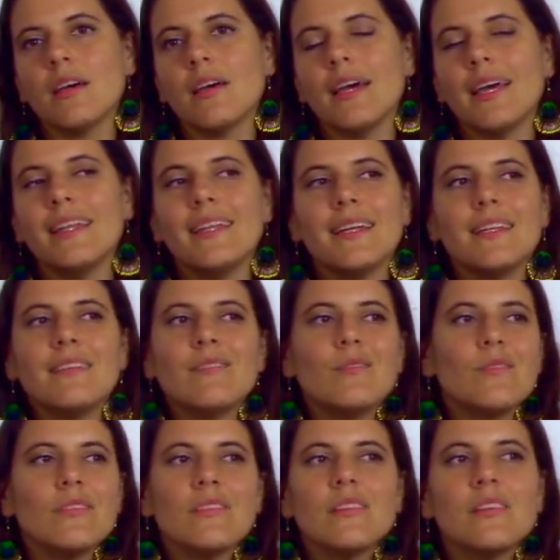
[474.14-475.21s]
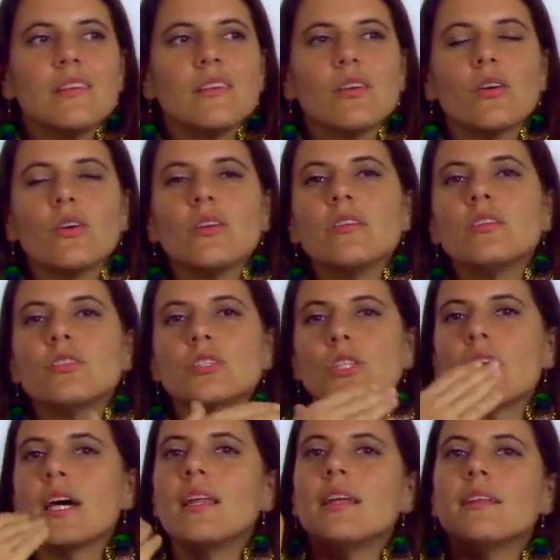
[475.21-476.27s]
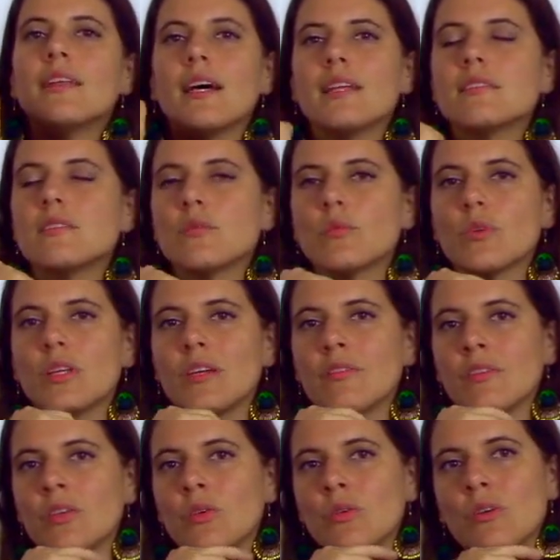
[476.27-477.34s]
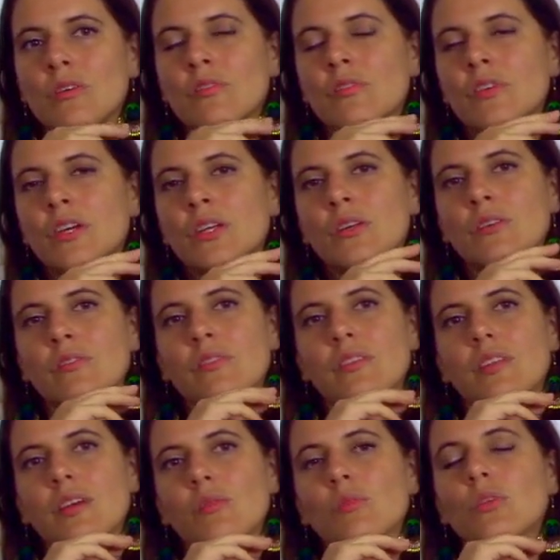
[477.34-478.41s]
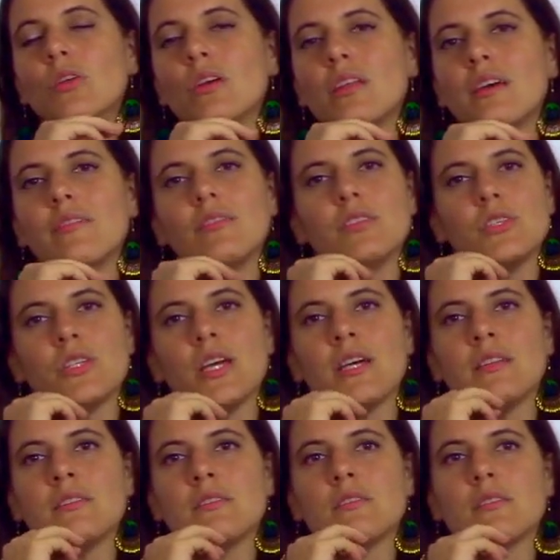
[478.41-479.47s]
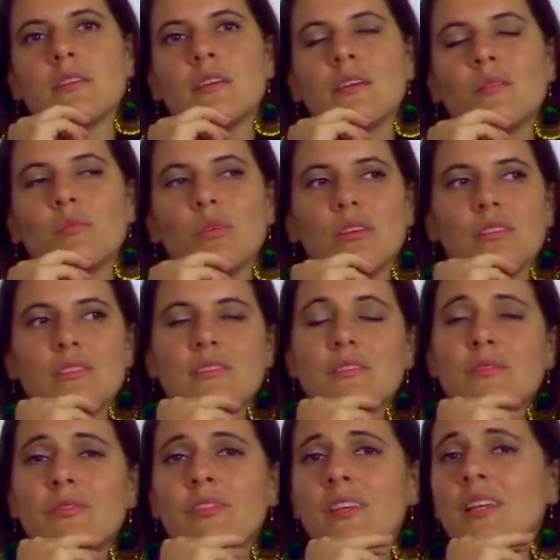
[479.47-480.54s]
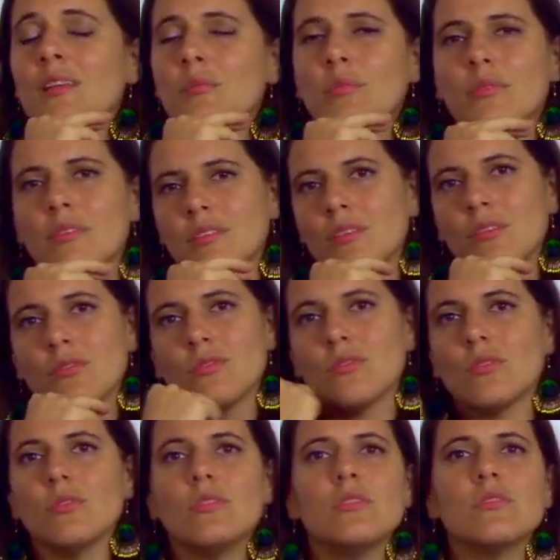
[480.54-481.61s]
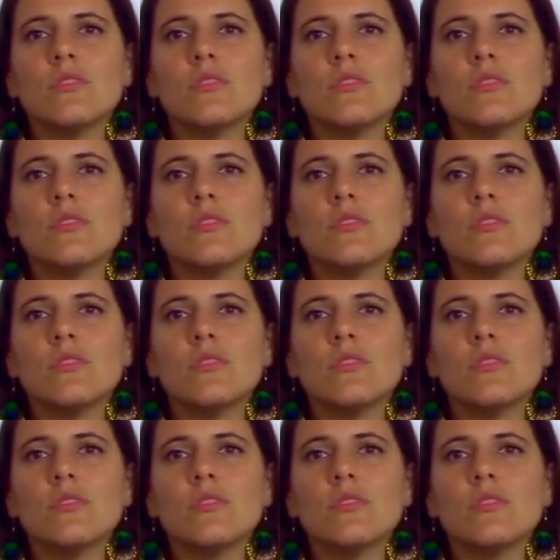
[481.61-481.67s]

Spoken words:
And then all the charlatans and whatever you are afraid of, they will not have a chance. Because it's feelable. Your soul is